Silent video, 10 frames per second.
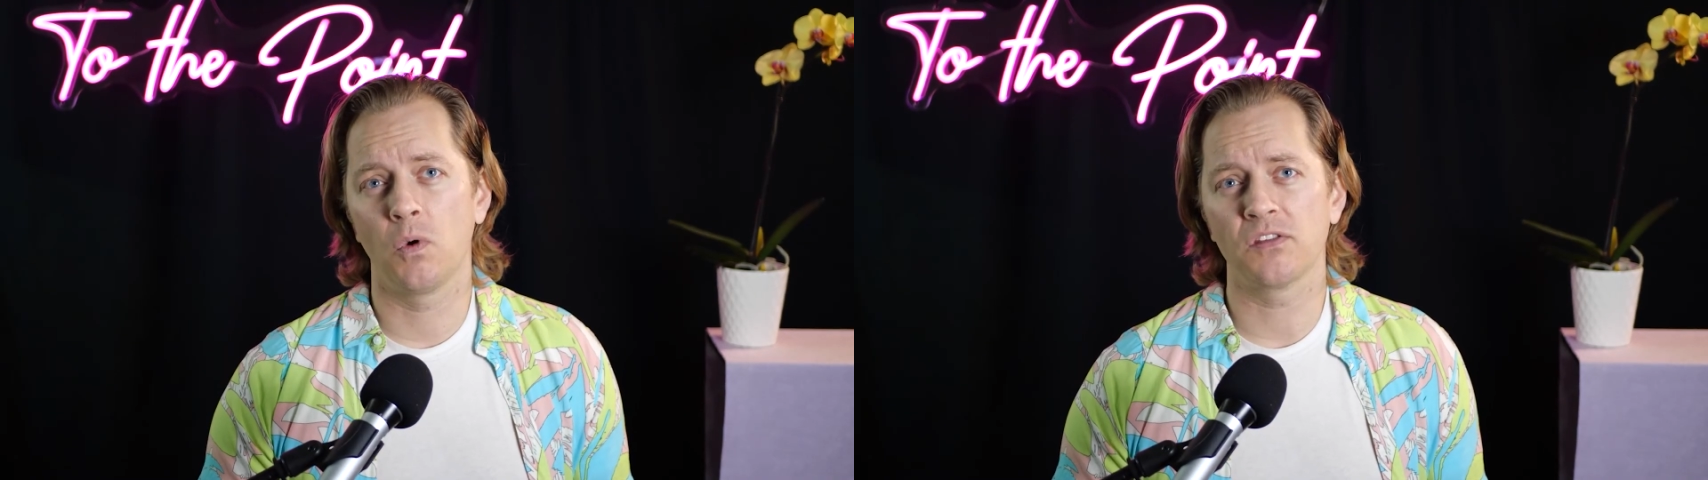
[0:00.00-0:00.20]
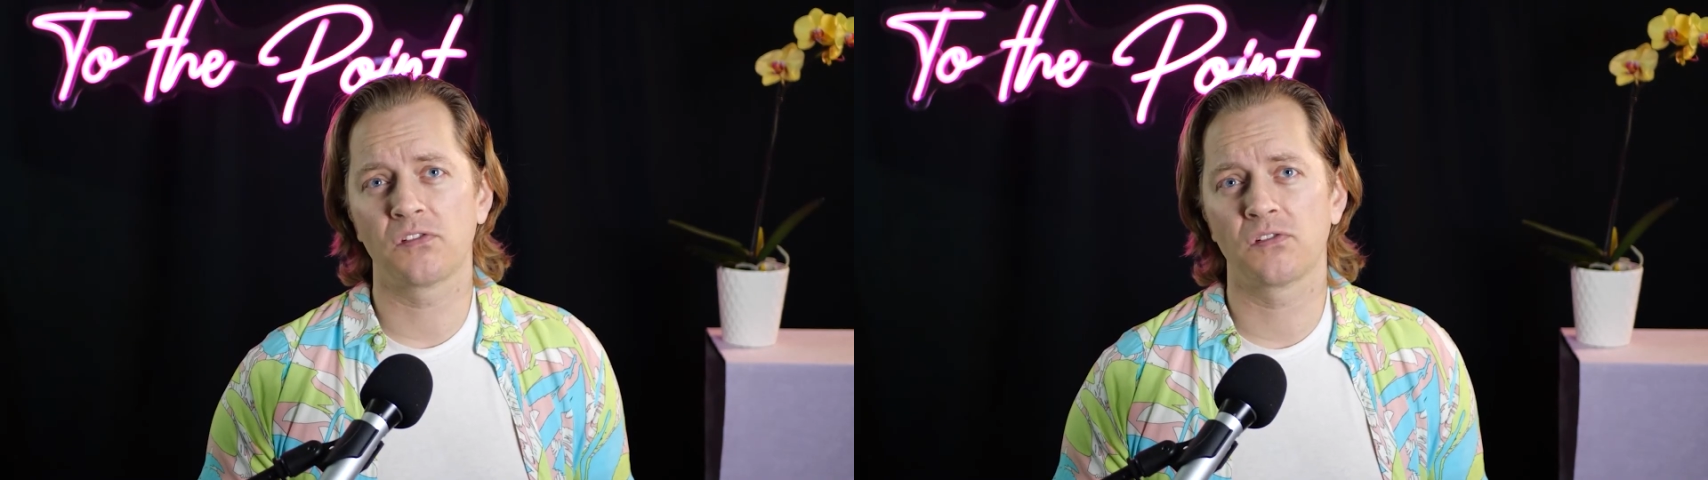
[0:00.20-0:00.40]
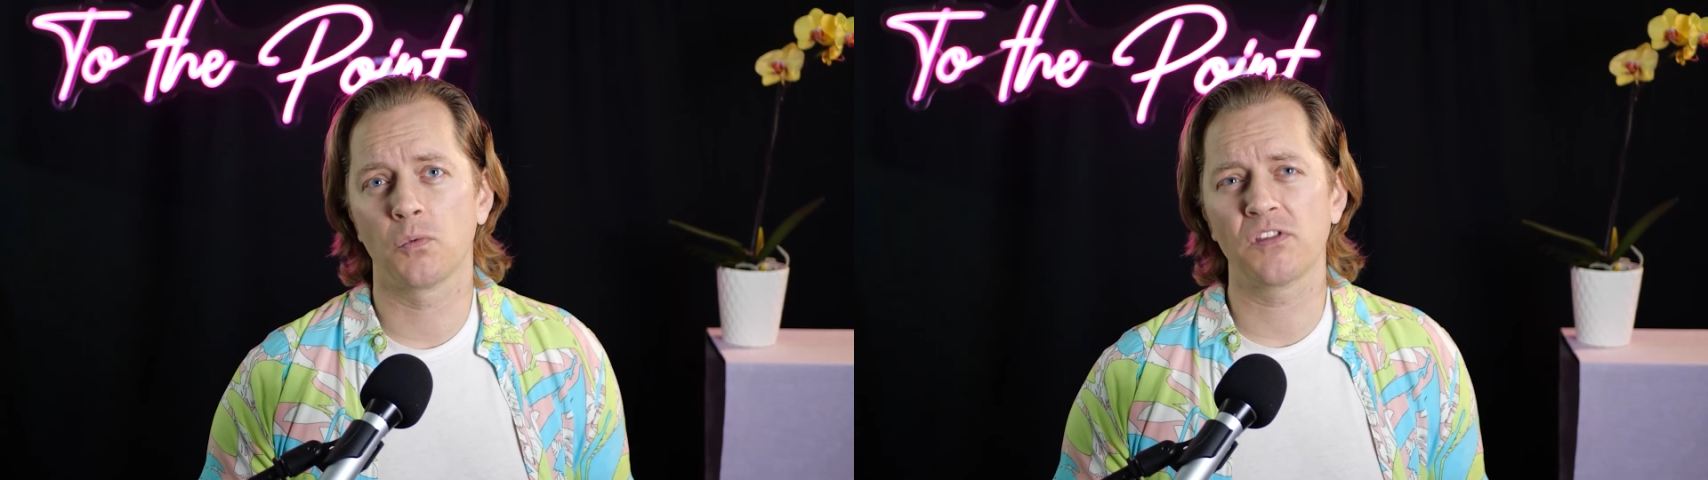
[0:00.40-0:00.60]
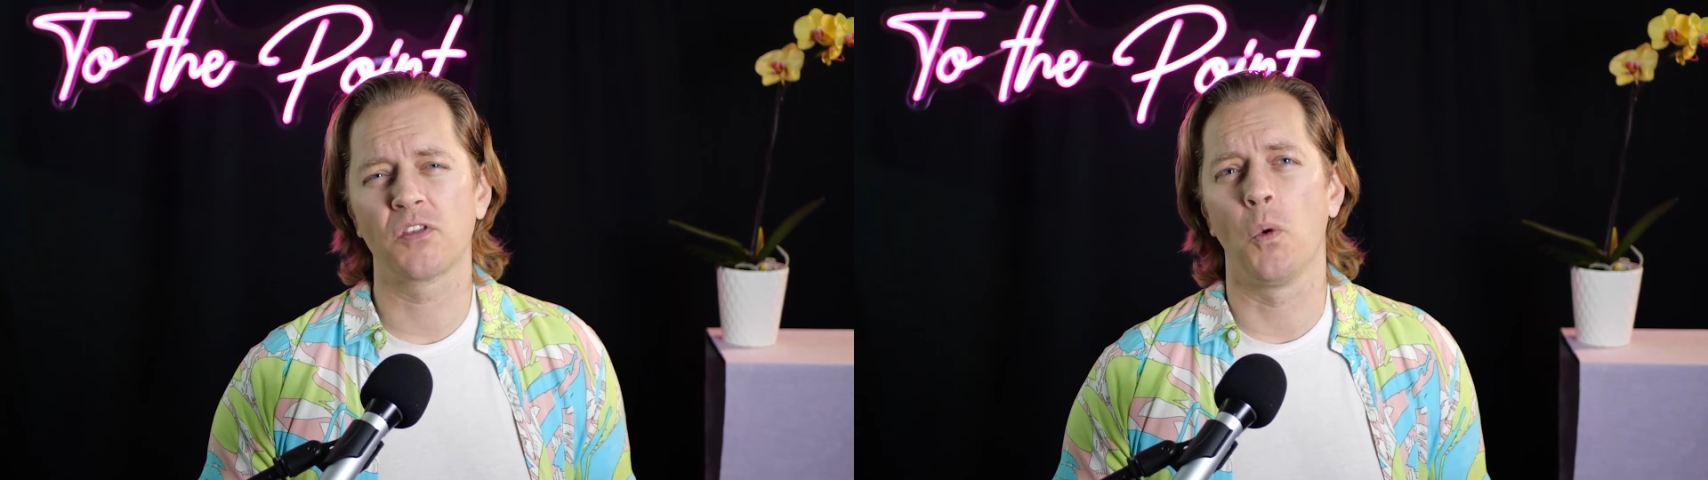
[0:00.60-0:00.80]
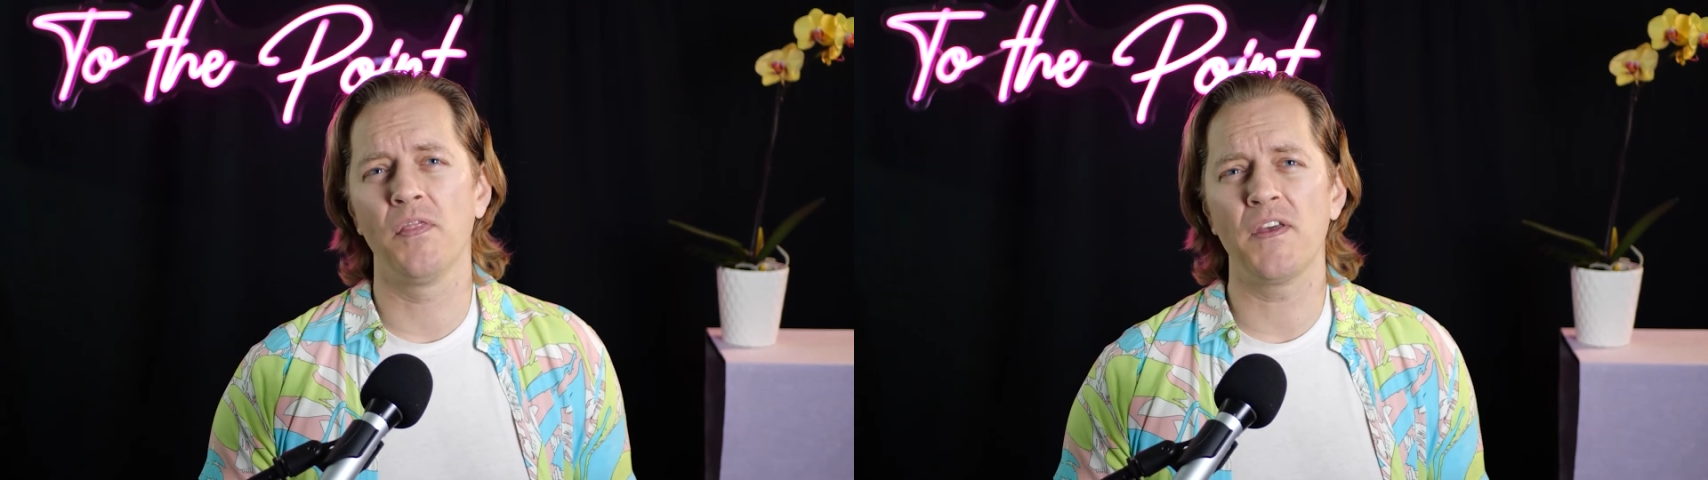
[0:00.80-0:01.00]
What's
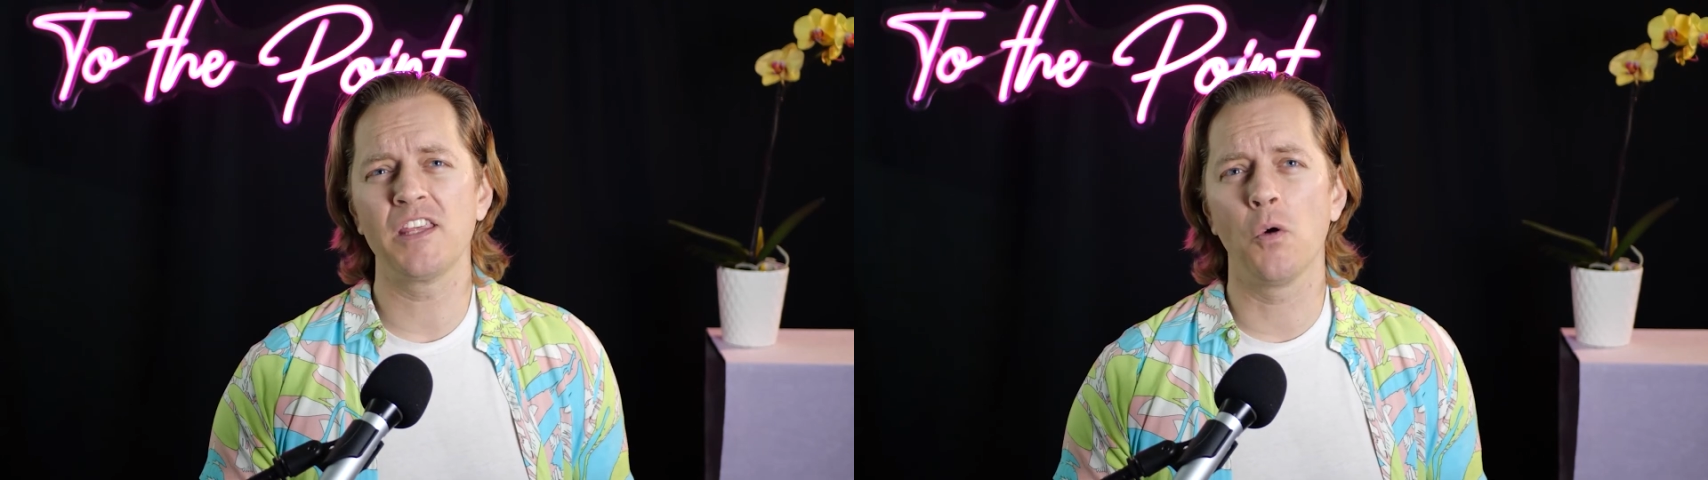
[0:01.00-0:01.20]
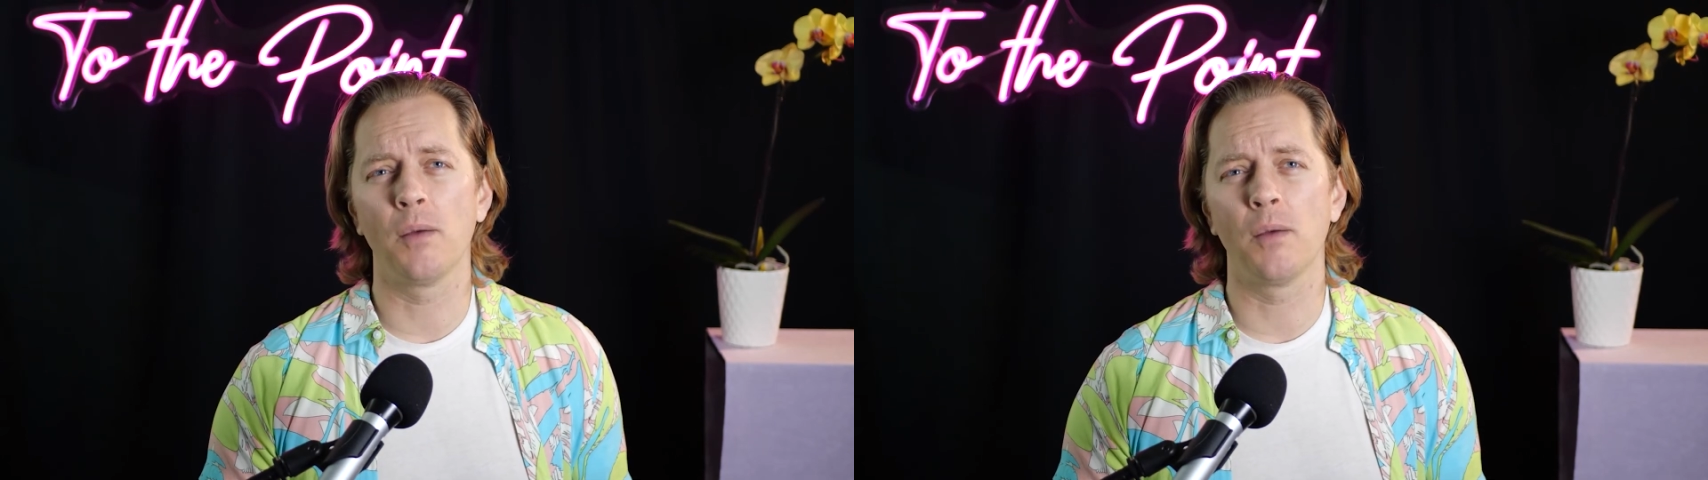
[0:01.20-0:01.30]
the one thing you